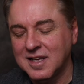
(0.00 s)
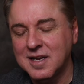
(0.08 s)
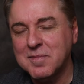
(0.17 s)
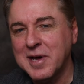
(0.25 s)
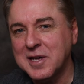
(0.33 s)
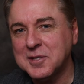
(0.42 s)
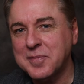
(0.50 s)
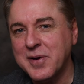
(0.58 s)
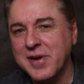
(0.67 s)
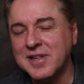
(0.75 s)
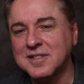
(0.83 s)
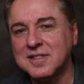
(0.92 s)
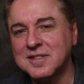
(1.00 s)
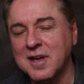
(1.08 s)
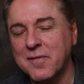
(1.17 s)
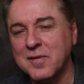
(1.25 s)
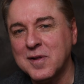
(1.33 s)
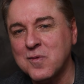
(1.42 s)
in my experience, it's
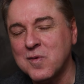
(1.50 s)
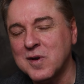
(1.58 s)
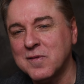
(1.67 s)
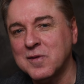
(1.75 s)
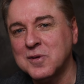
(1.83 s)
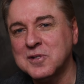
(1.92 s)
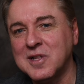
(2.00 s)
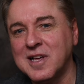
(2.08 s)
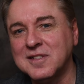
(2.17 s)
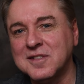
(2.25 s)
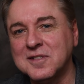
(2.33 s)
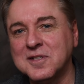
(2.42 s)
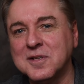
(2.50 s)
definitely one of those lenses